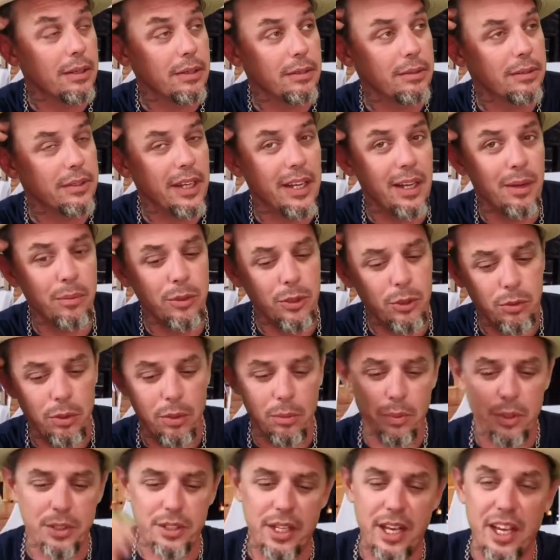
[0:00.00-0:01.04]
Damn, which one
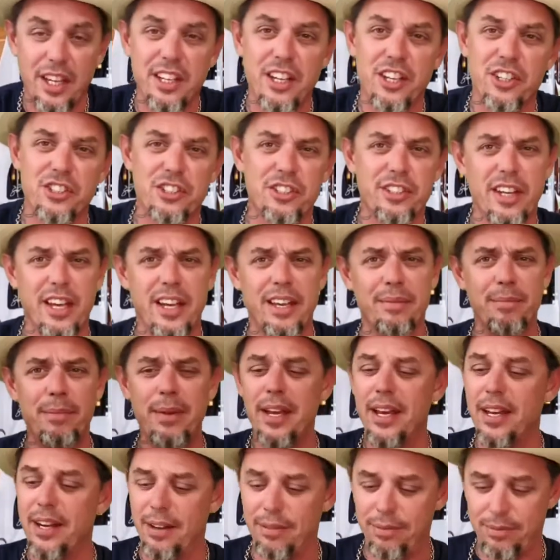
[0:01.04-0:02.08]
was that yesterday?
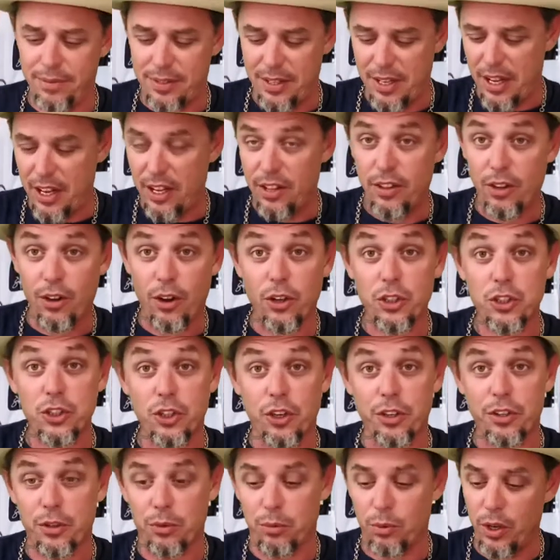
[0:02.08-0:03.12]
Man, they're all
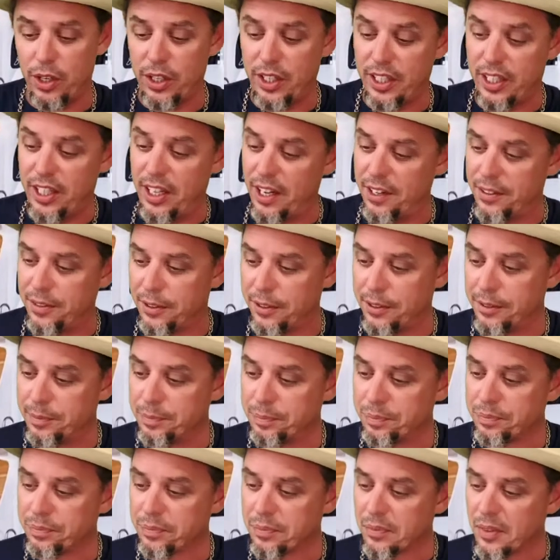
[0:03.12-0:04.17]
starting to run together.
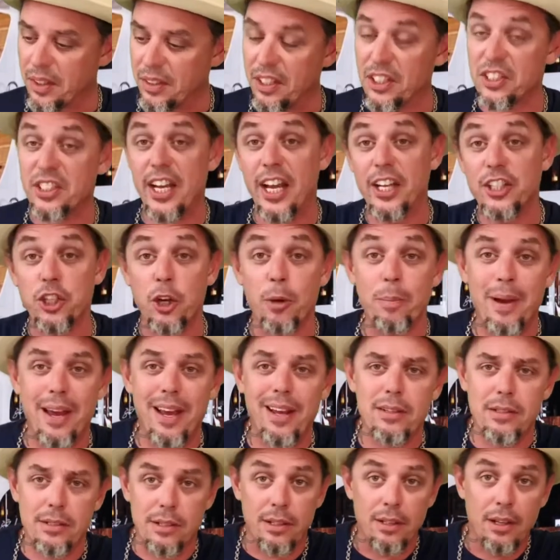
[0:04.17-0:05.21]
The Sancho
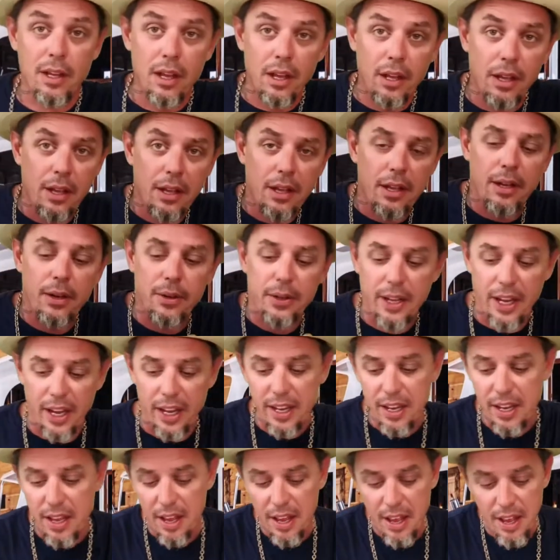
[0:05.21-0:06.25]
Panza, okay?
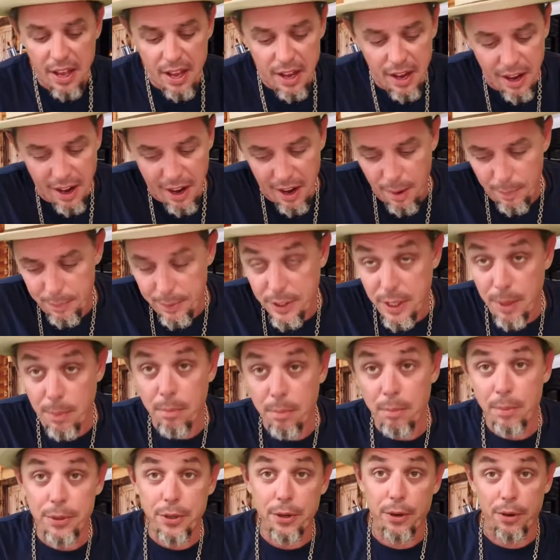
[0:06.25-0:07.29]
The Double
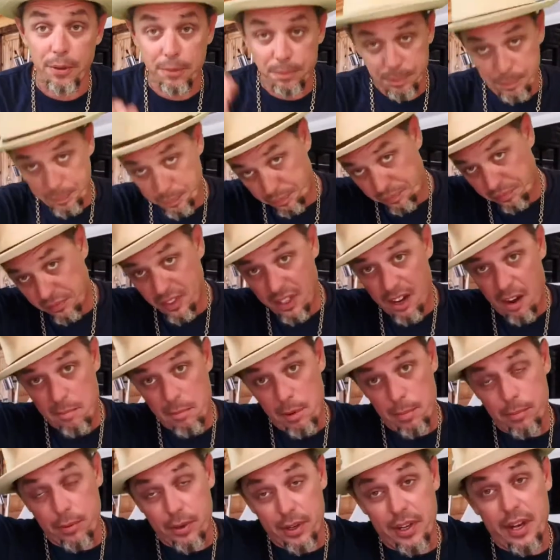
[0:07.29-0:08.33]
Maduro. I
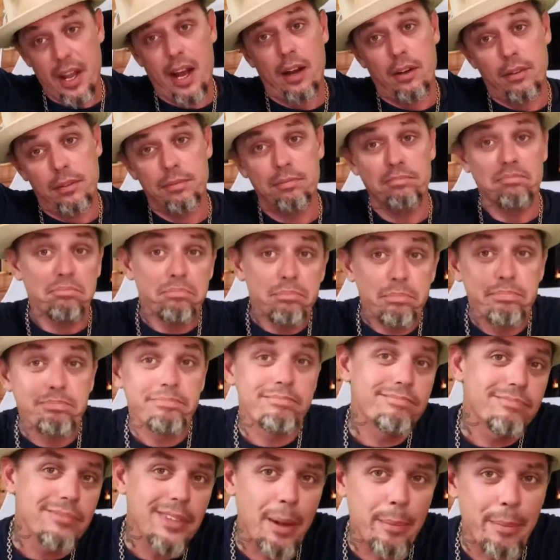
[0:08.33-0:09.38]
remember it now.
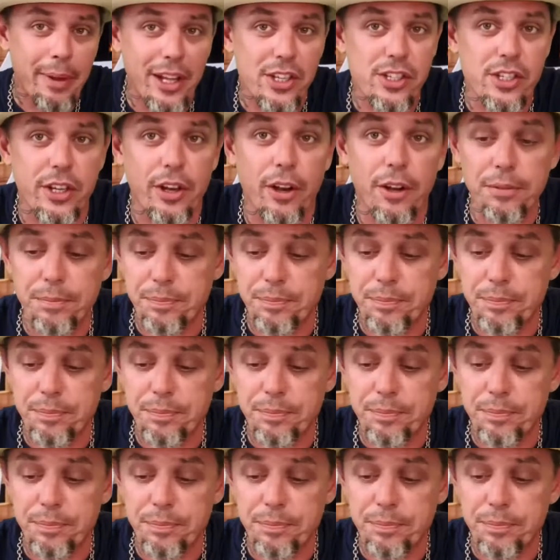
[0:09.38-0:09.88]
Not a bad cigar.